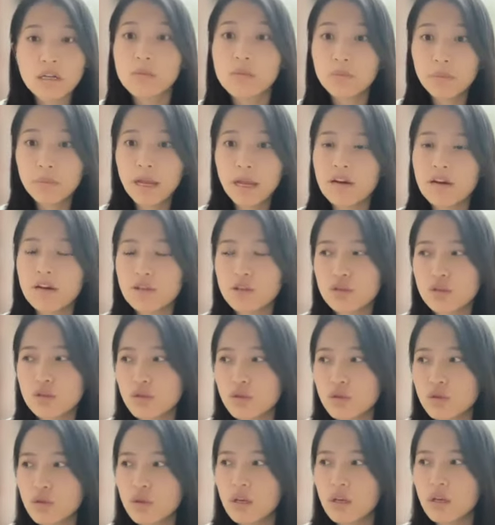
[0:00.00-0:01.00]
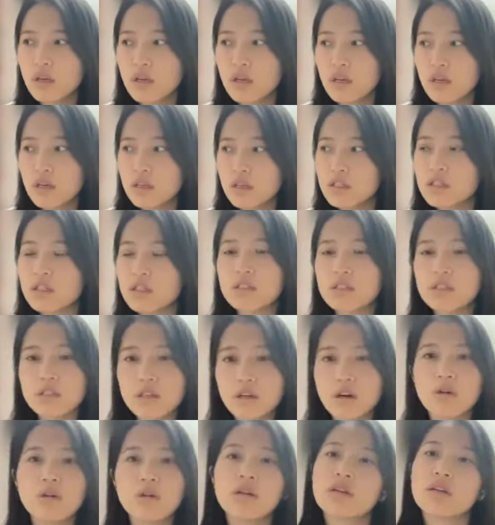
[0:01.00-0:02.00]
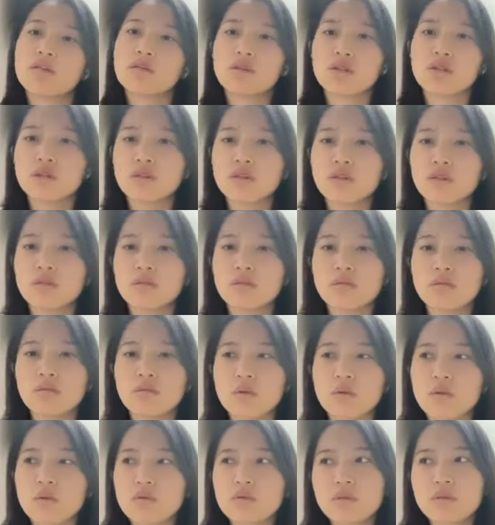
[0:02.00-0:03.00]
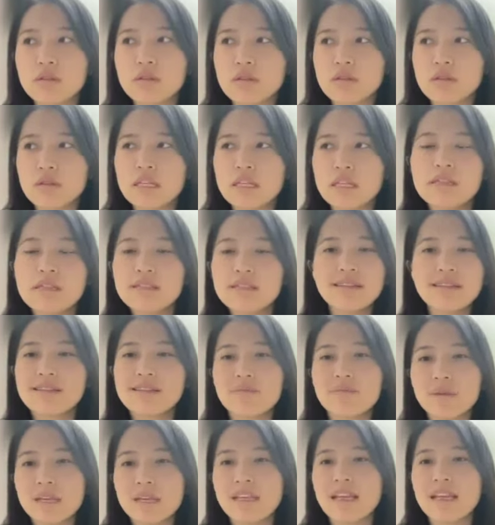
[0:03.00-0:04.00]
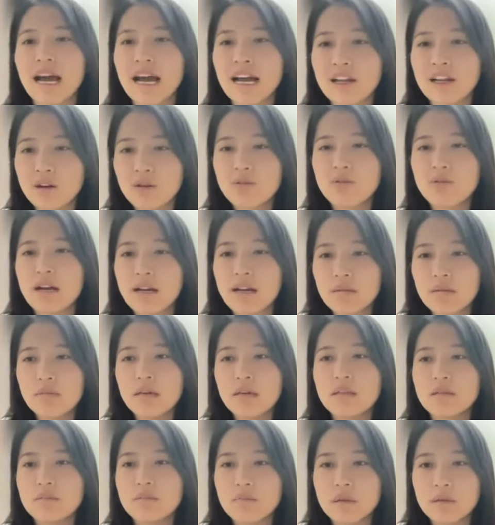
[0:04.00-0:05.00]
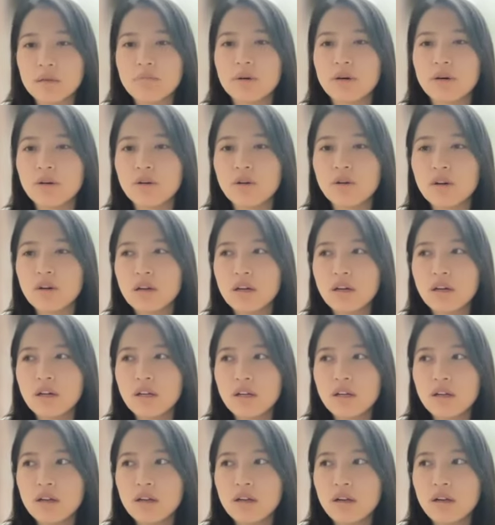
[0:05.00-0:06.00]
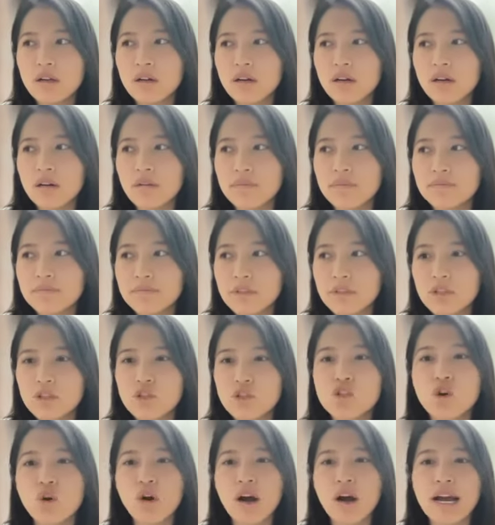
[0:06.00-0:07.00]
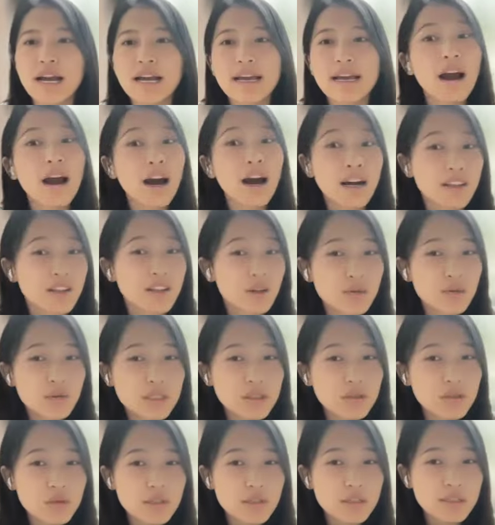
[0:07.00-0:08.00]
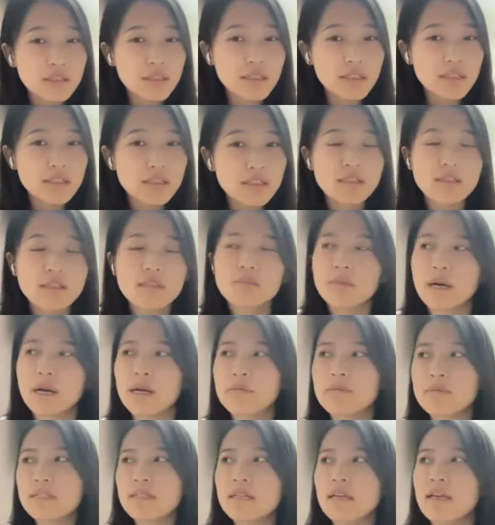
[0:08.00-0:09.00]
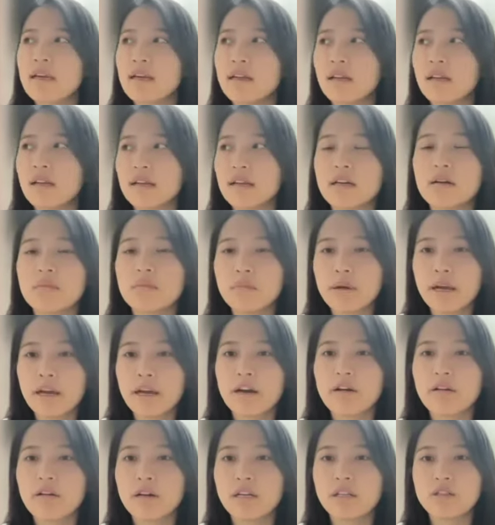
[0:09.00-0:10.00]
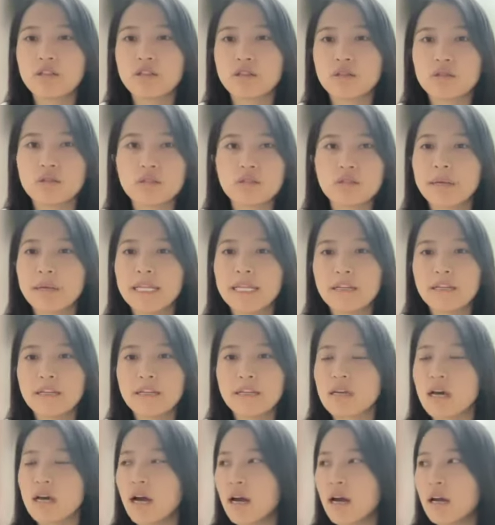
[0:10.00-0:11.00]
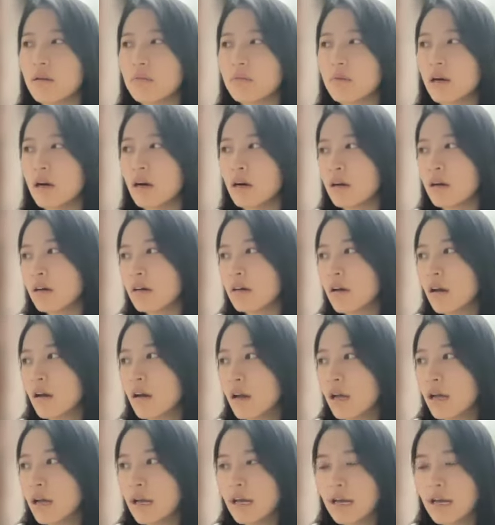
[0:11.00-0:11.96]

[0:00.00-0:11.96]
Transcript: compared to just going to This doesn't mean I don't recommend people try other resources, but I'm saying like comparing to spending time on